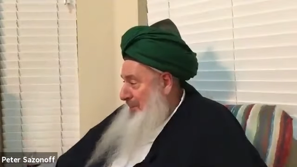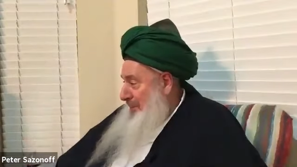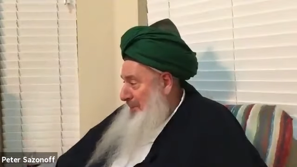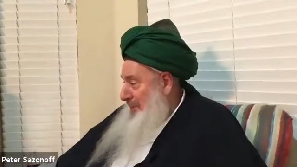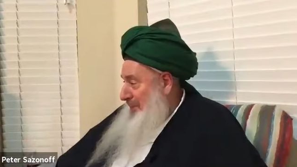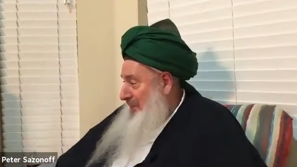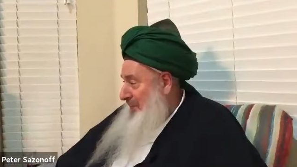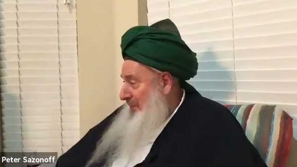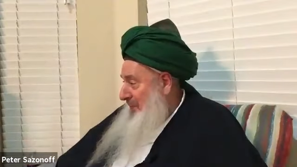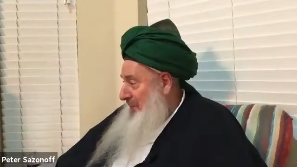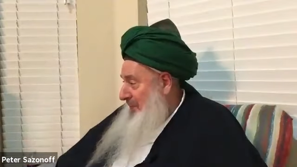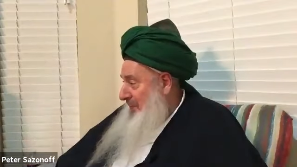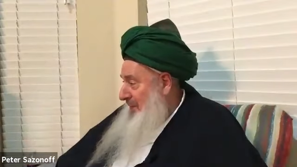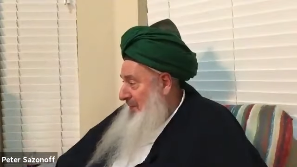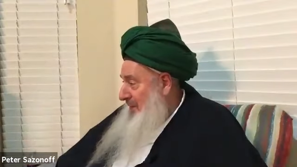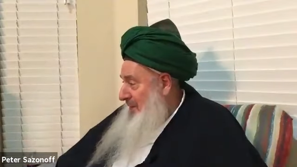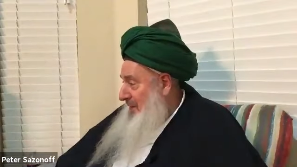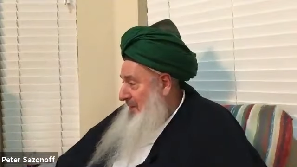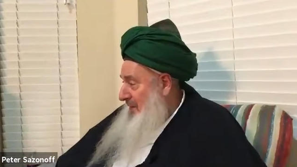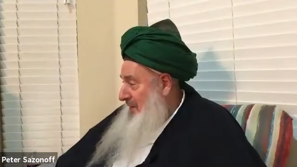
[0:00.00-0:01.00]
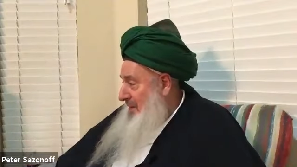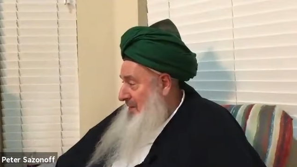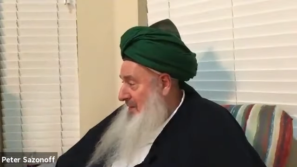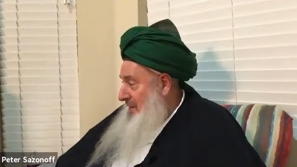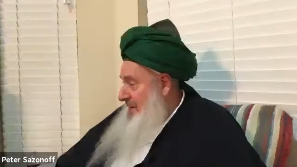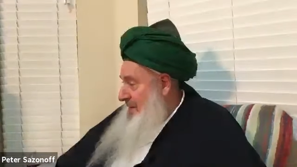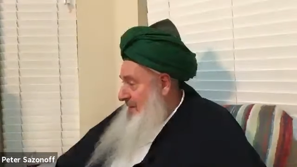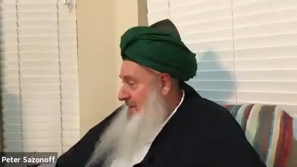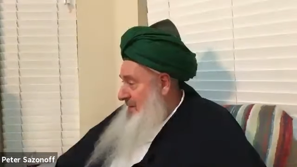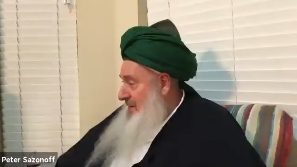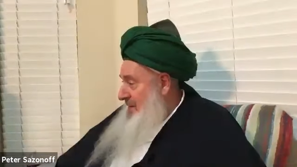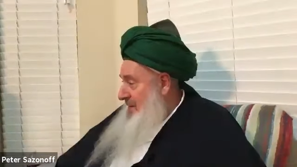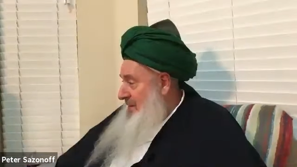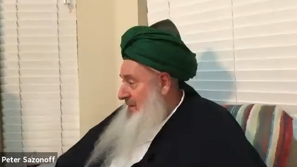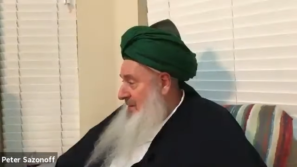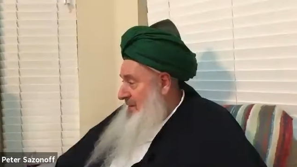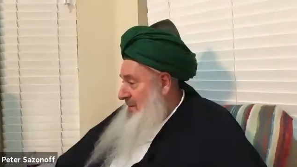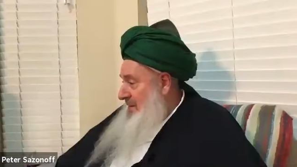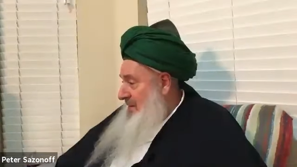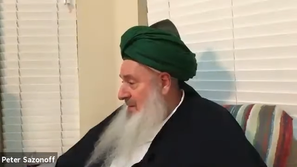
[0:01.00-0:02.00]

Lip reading: [no speech]